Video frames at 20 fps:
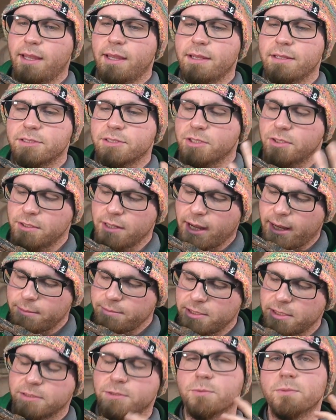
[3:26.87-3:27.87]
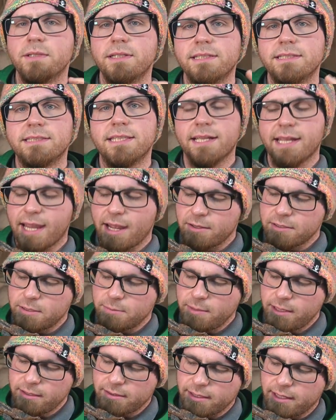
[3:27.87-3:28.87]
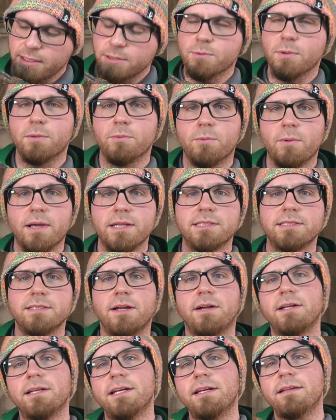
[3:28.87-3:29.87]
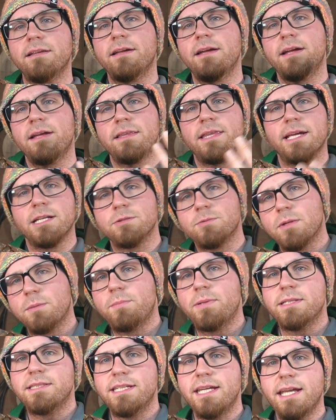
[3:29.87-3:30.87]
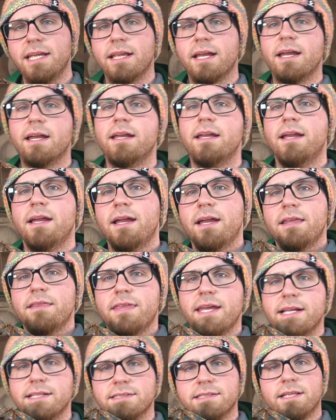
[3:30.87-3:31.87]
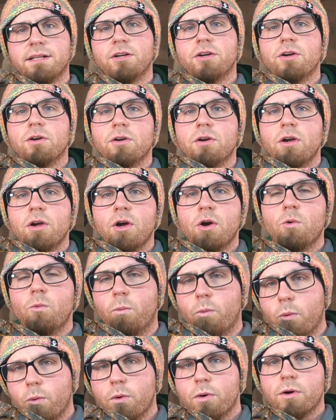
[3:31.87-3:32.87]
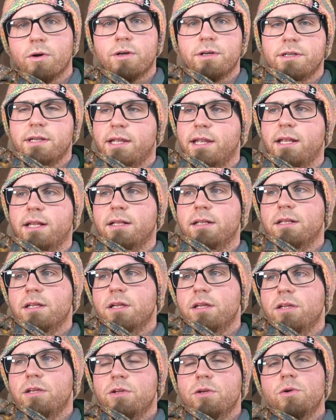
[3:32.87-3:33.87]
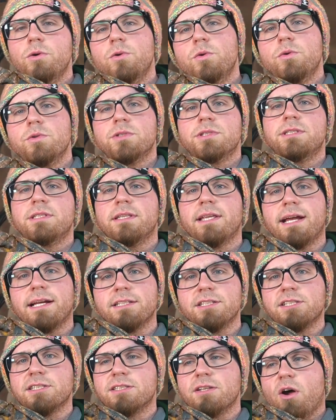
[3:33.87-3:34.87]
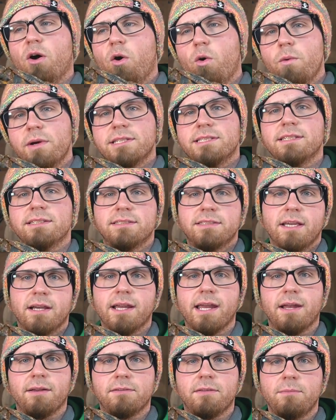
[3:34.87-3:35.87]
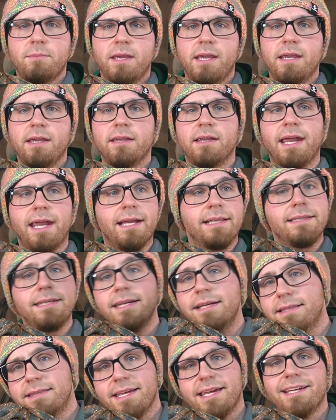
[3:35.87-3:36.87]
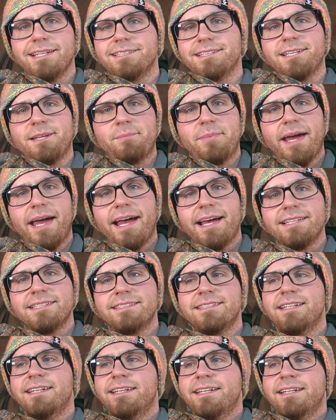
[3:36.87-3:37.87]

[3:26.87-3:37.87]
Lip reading: certain objects really stick out to me. Things with rust on it, things with patina, things that are worn and used that just always has stuck out to me. Antique things in the past,